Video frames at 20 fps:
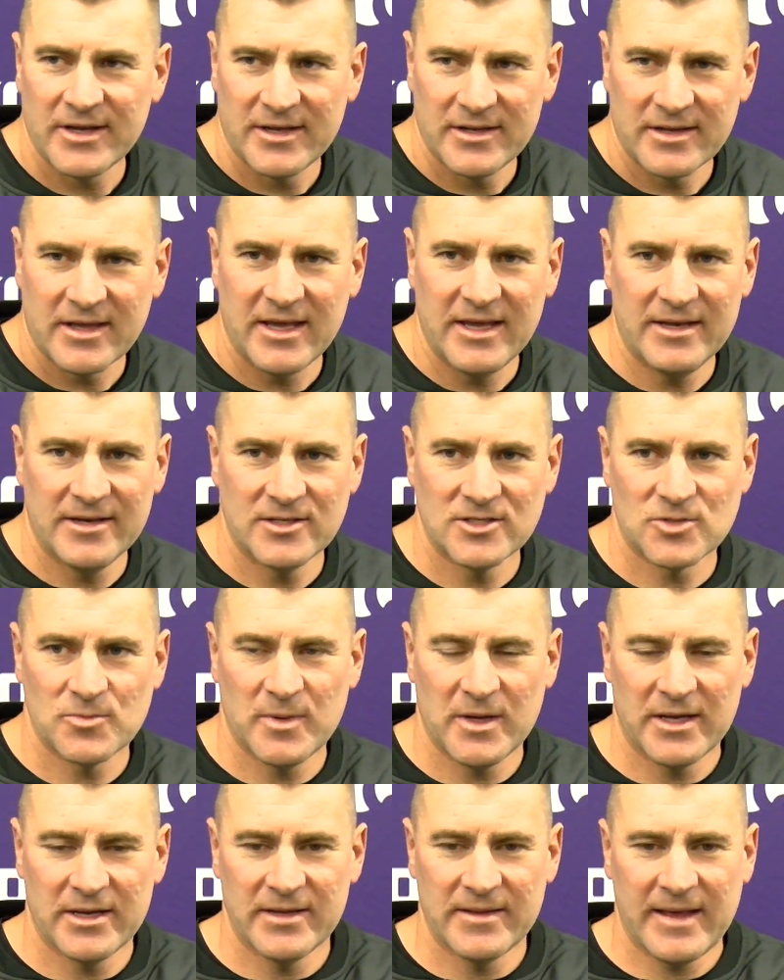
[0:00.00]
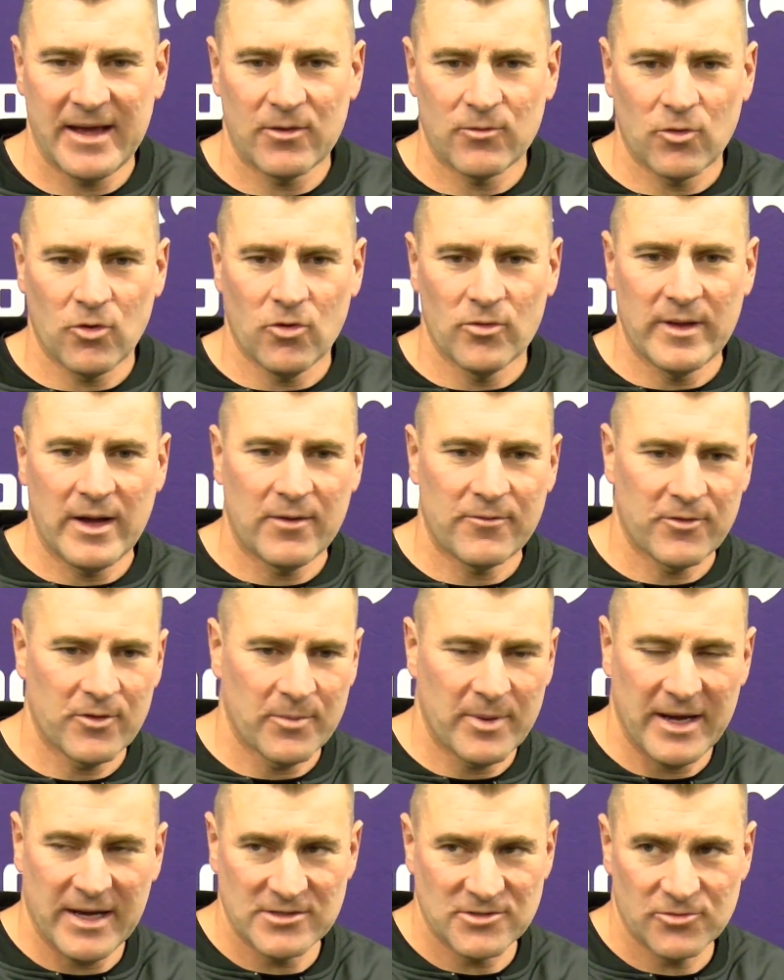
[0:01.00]
and Keenan's been in that role now for the
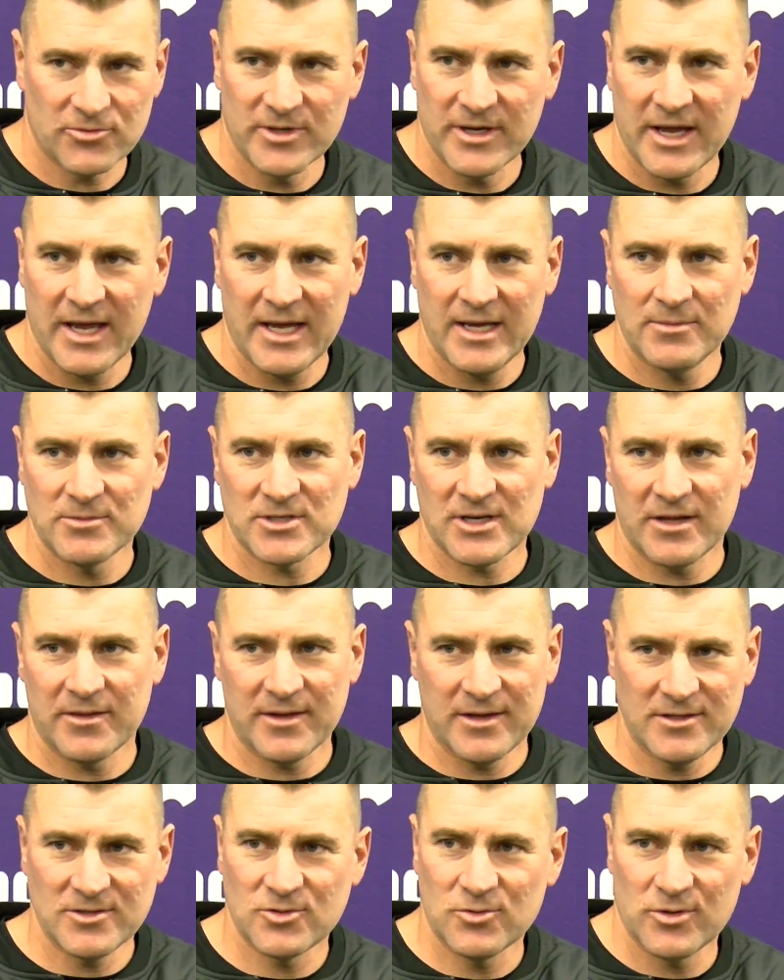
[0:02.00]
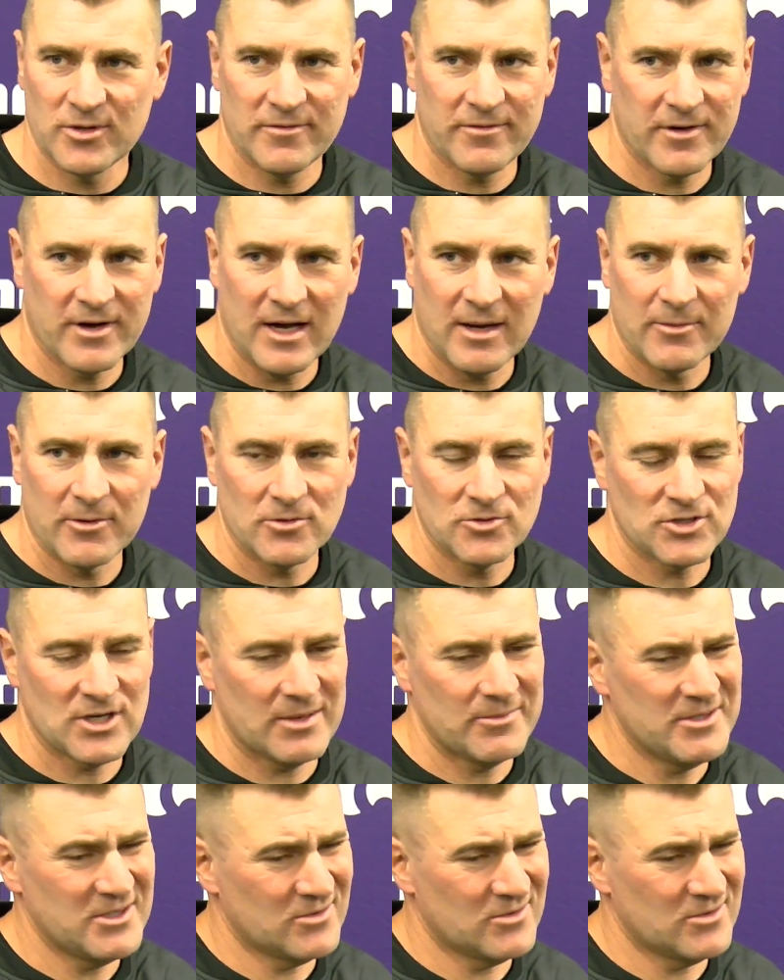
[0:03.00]
past three games, and I think he's doing a phenomenal job.